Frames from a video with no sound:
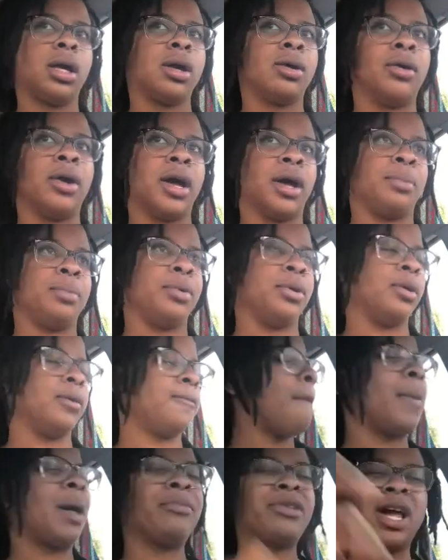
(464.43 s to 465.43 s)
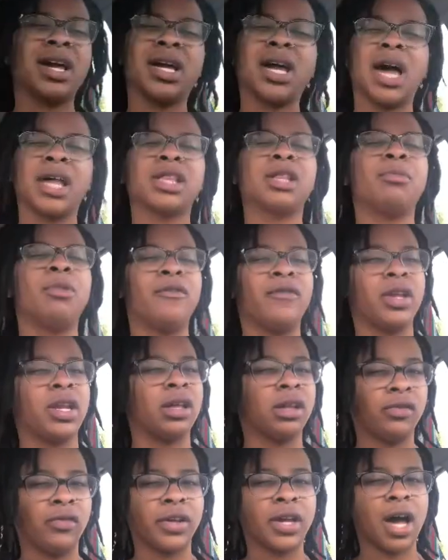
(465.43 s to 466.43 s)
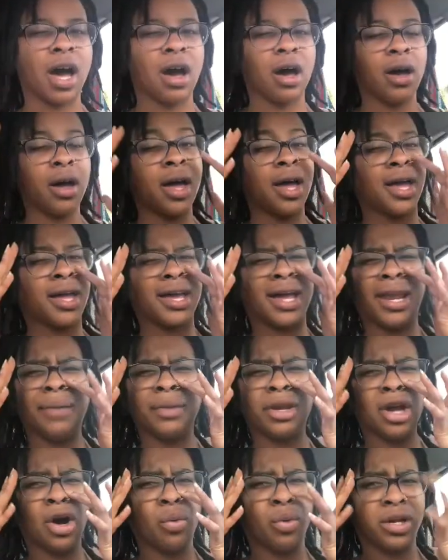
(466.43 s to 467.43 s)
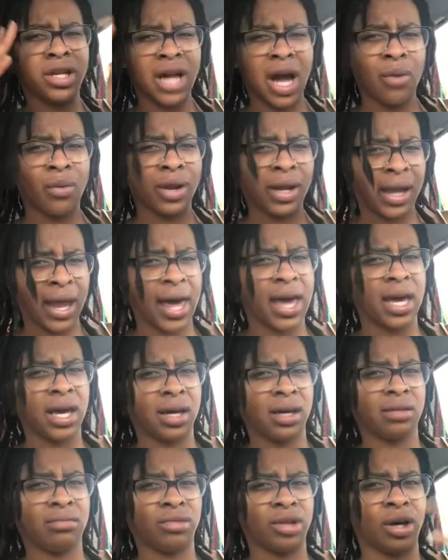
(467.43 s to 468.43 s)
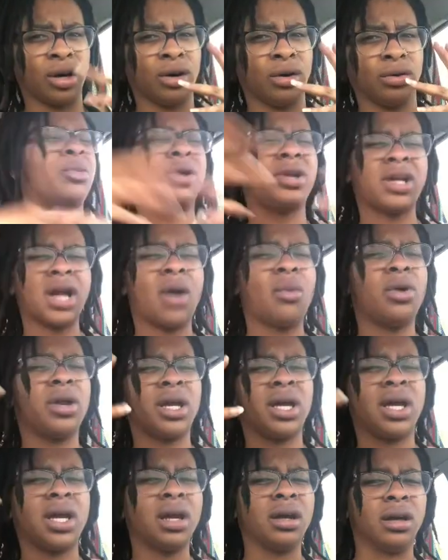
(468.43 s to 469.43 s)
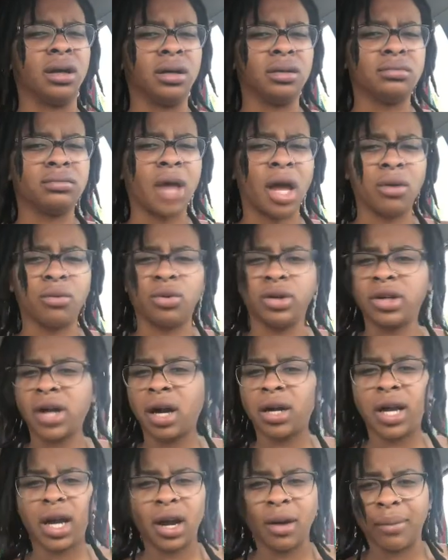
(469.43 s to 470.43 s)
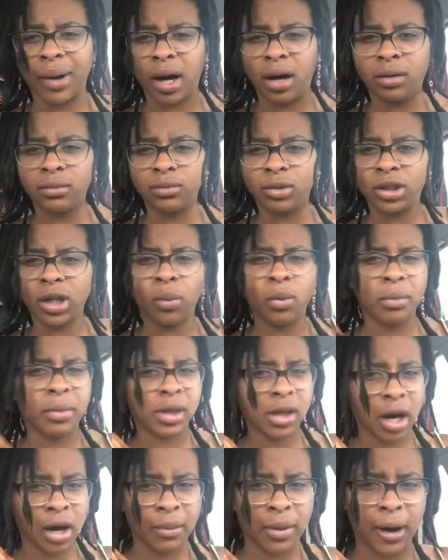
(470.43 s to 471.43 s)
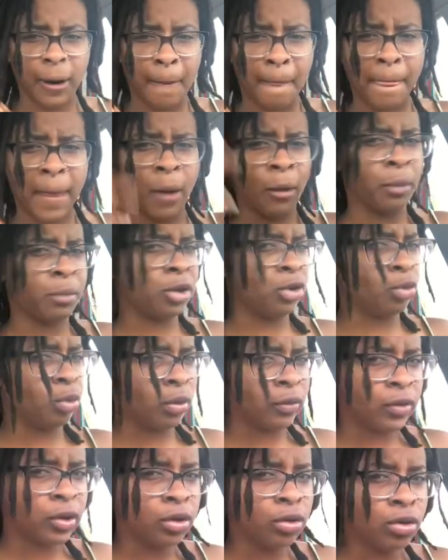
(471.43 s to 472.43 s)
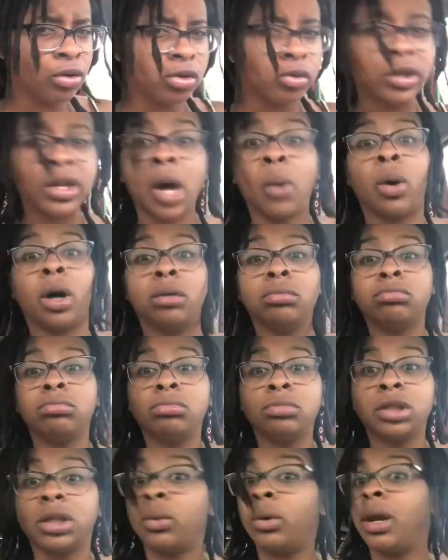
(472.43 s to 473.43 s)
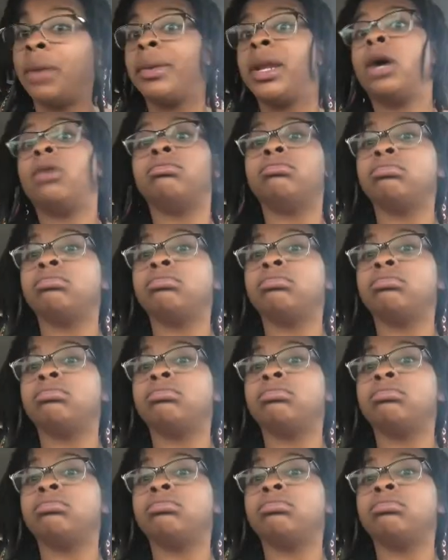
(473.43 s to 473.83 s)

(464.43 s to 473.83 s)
happen. But I'm trying to get out some more videos for y'all. Y'all let me know what y'all would like. So, what y'all want to hear? Like, what y'all care about? What y'all want me to talk about? Y'all want me to do reviews? What y'all want? Let me know.